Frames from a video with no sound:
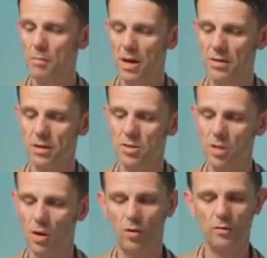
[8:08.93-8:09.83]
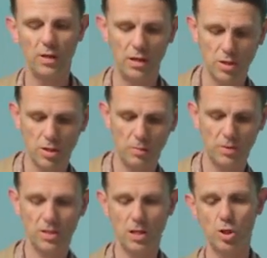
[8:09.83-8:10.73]
methods of
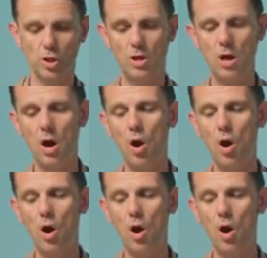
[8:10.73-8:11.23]
interpretation